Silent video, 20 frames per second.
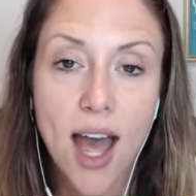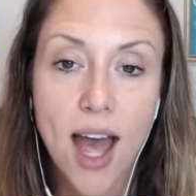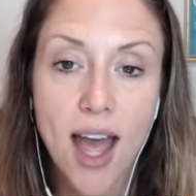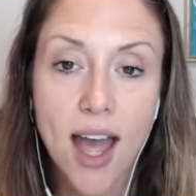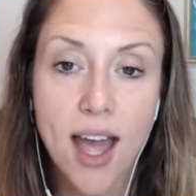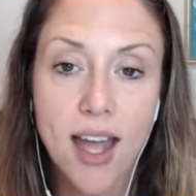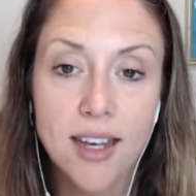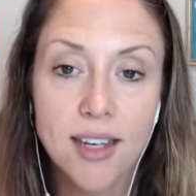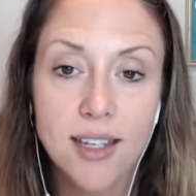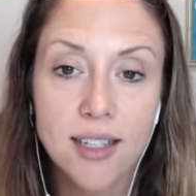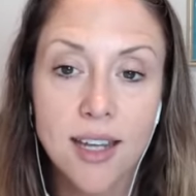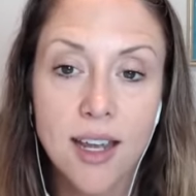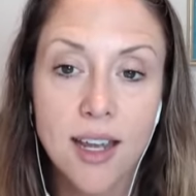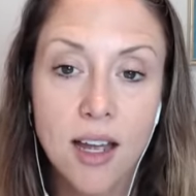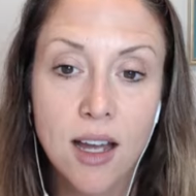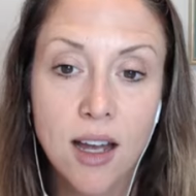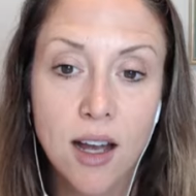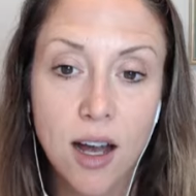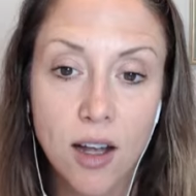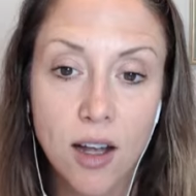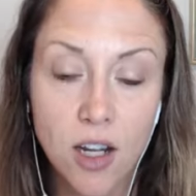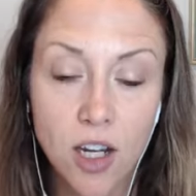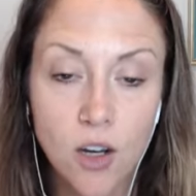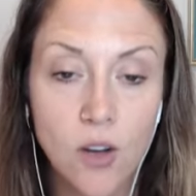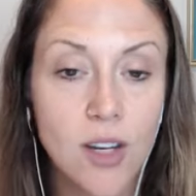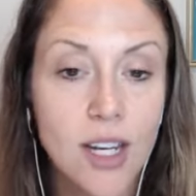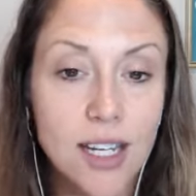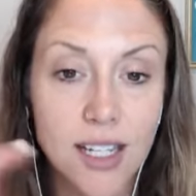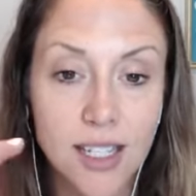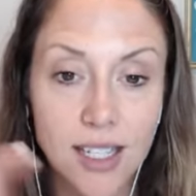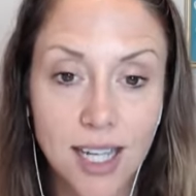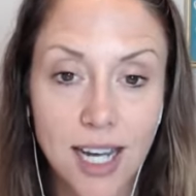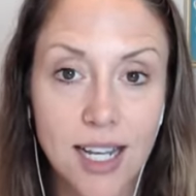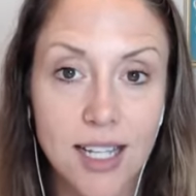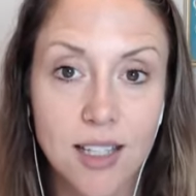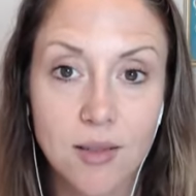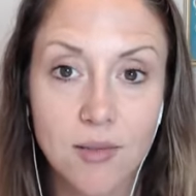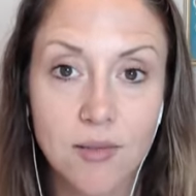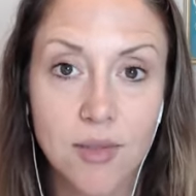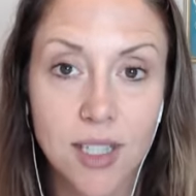And you need to
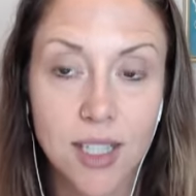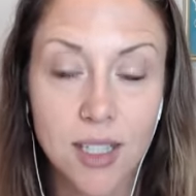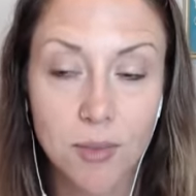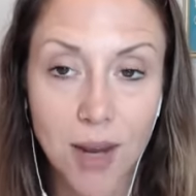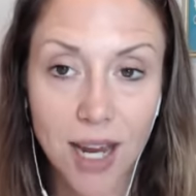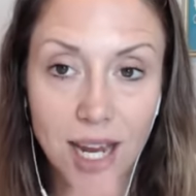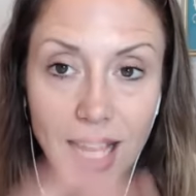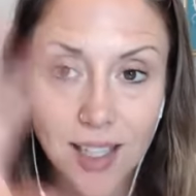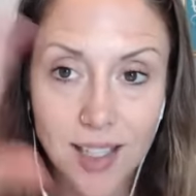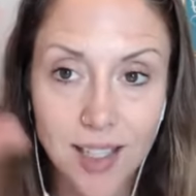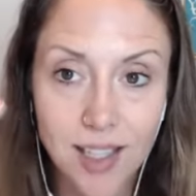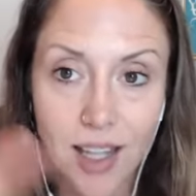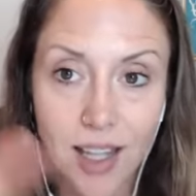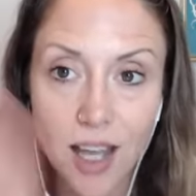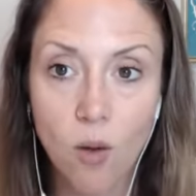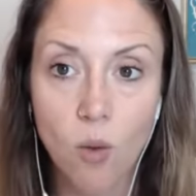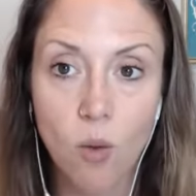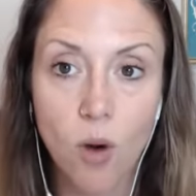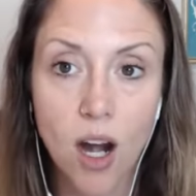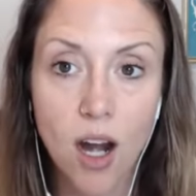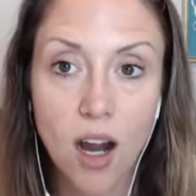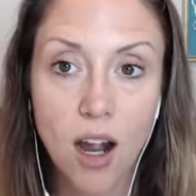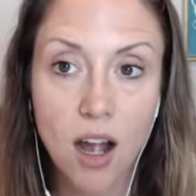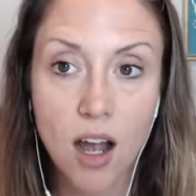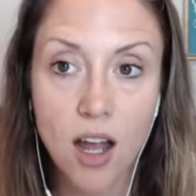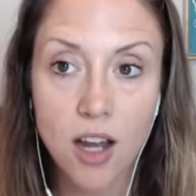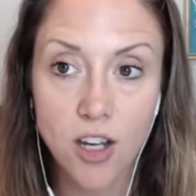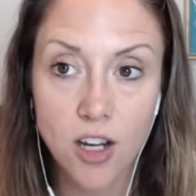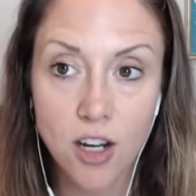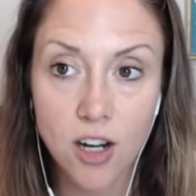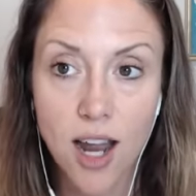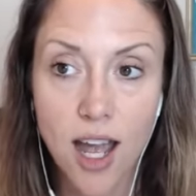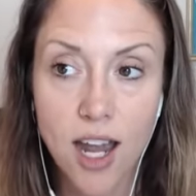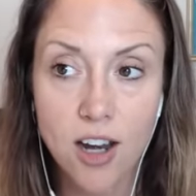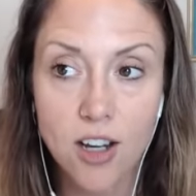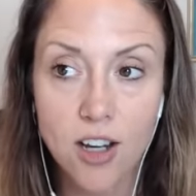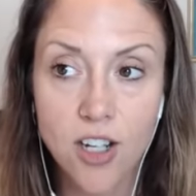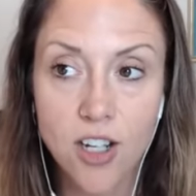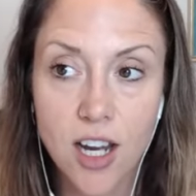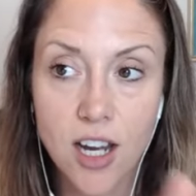take some space to like work on your
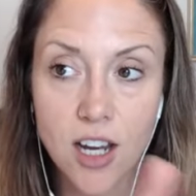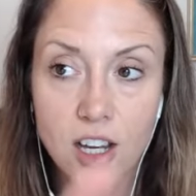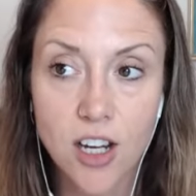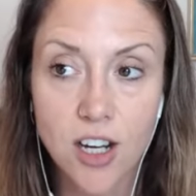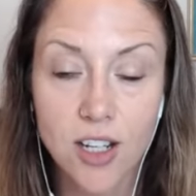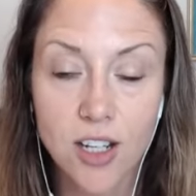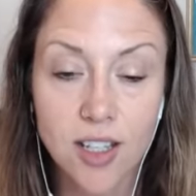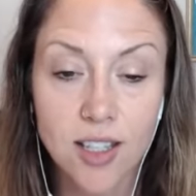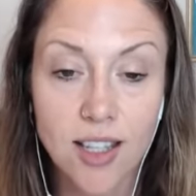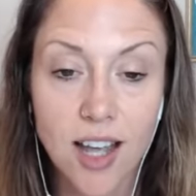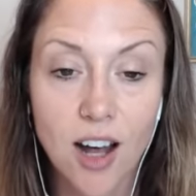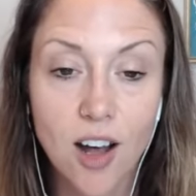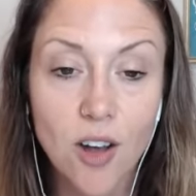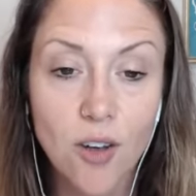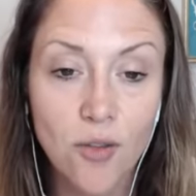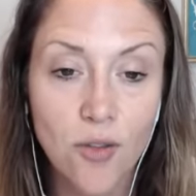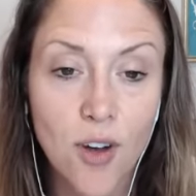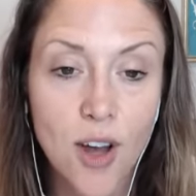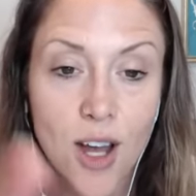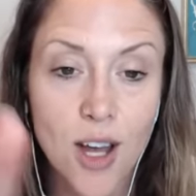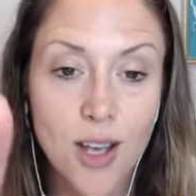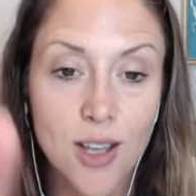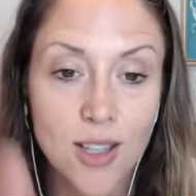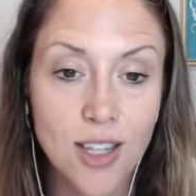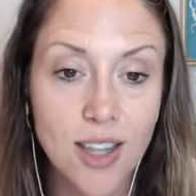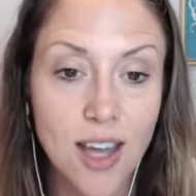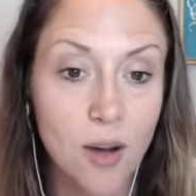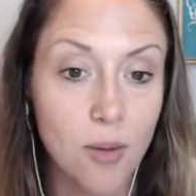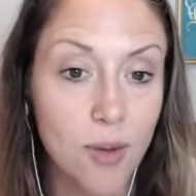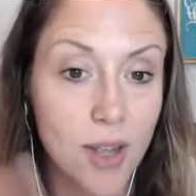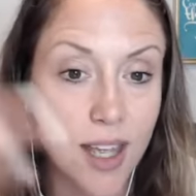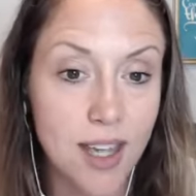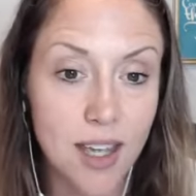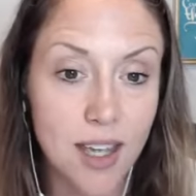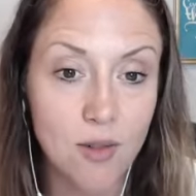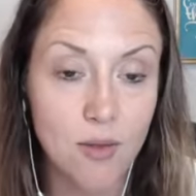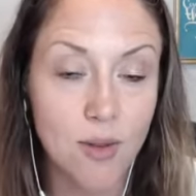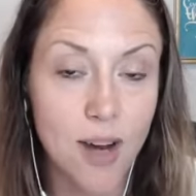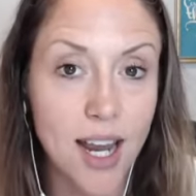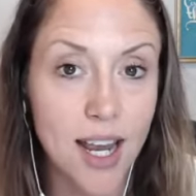energy and yourself so that we
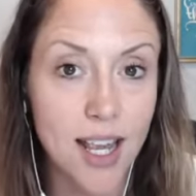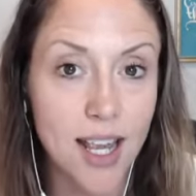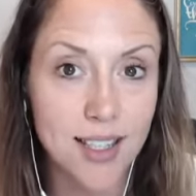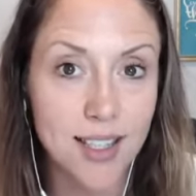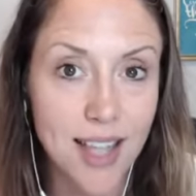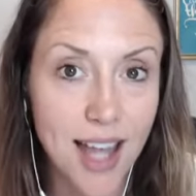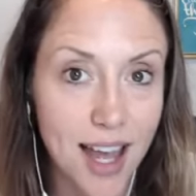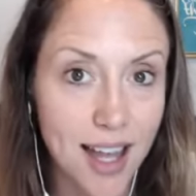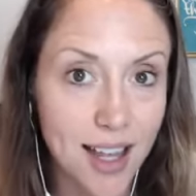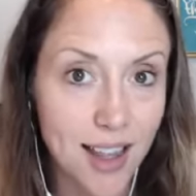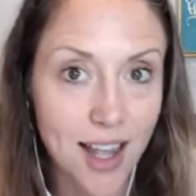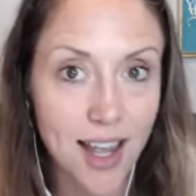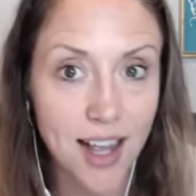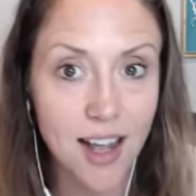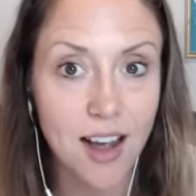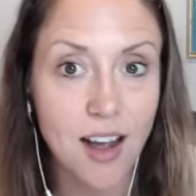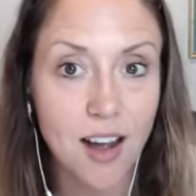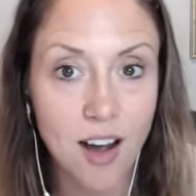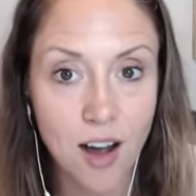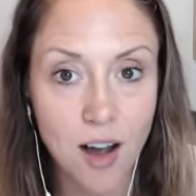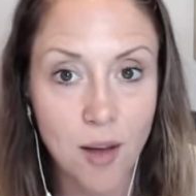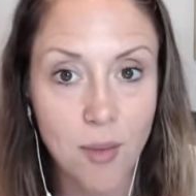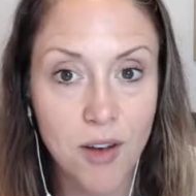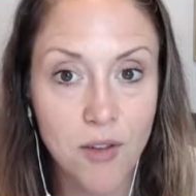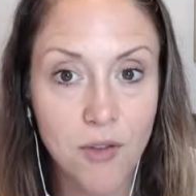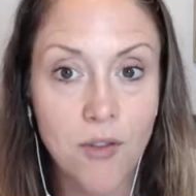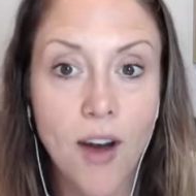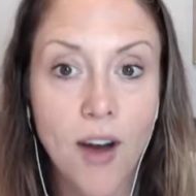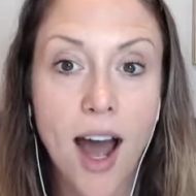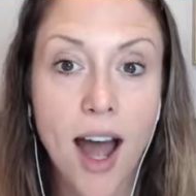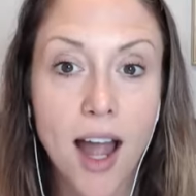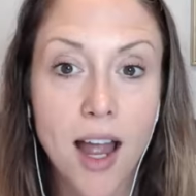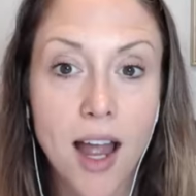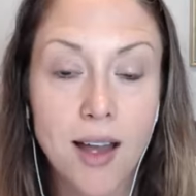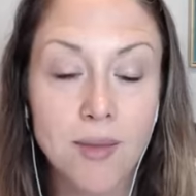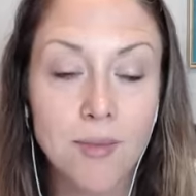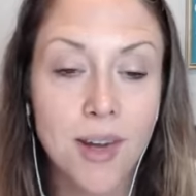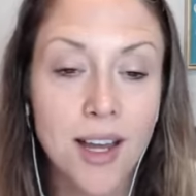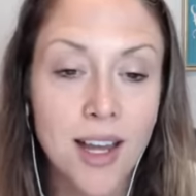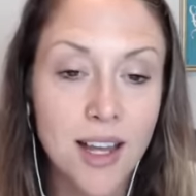can raise that like common
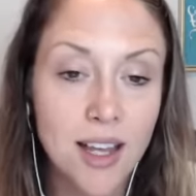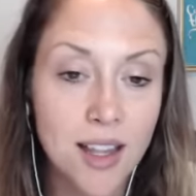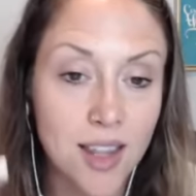vibe.